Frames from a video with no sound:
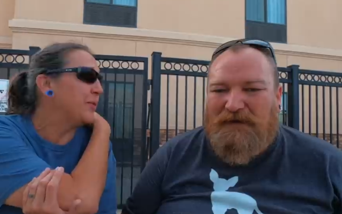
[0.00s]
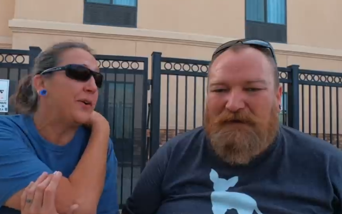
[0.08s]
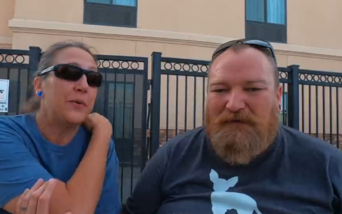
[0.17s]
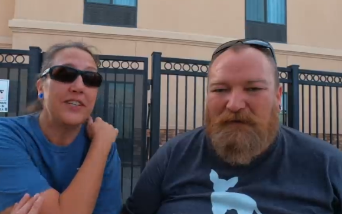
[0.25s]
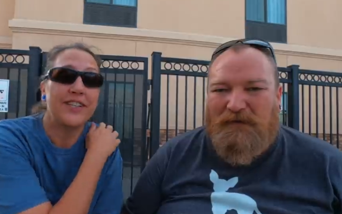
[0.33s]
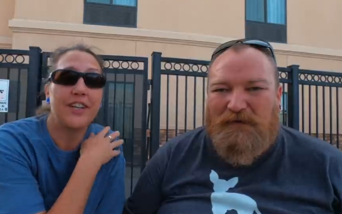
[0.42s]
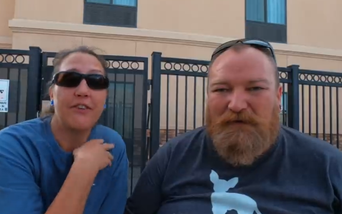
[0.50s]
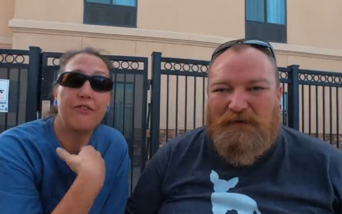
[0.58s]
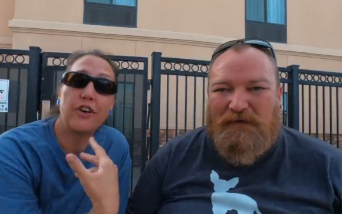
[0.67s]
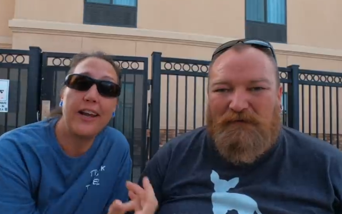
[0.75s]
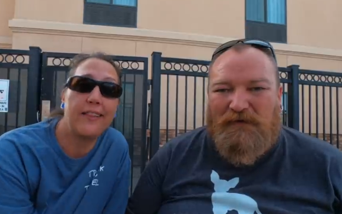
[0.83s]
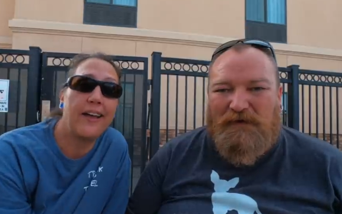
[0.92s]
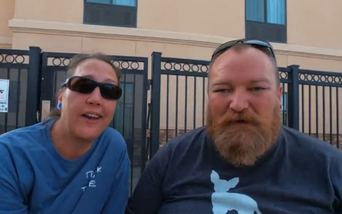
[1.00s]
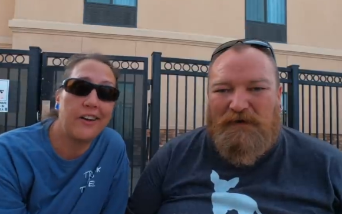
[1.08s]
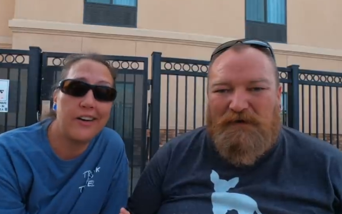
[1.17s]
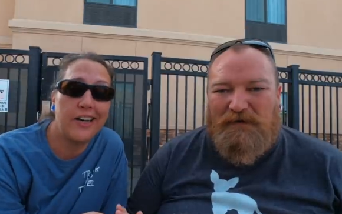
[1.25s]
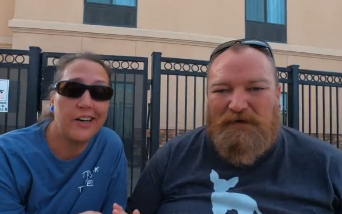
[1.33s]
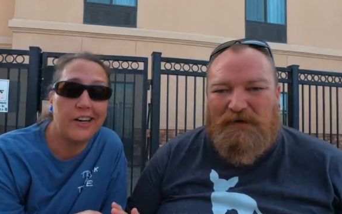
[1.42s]
Speaker 1: we went to the
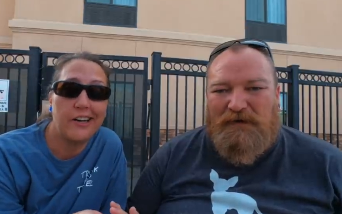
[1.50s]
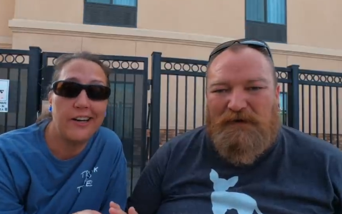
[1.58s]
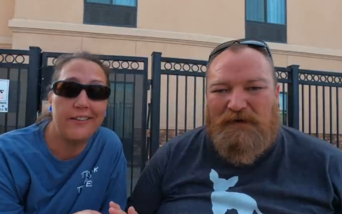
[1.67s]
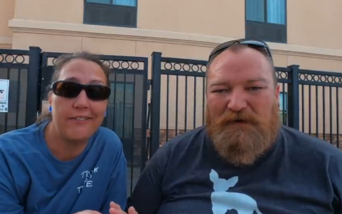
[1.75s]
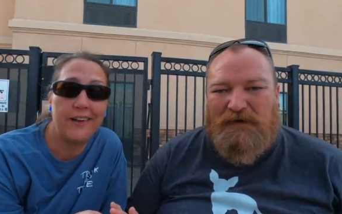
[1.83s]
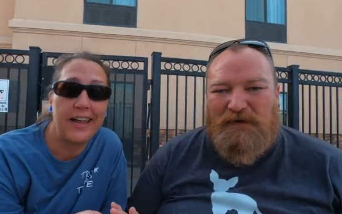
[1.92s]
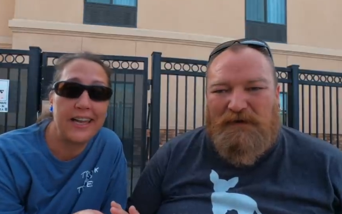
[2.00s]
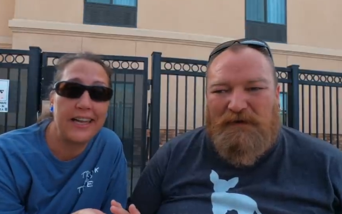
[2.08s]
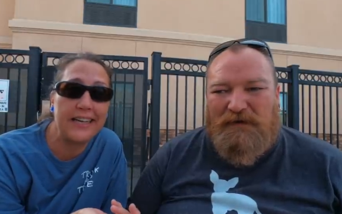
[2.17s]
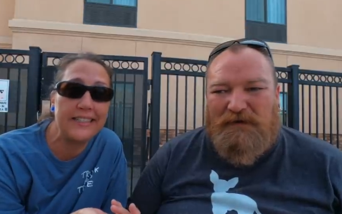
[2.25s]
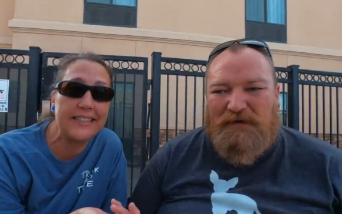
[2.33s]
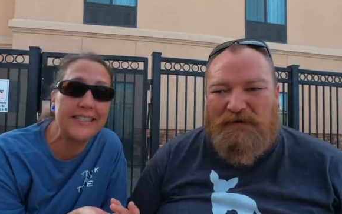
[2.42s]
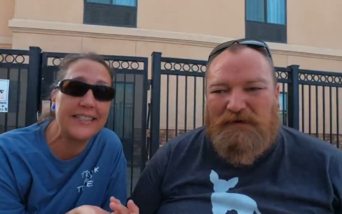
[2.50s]
Freightliner here in Vegas.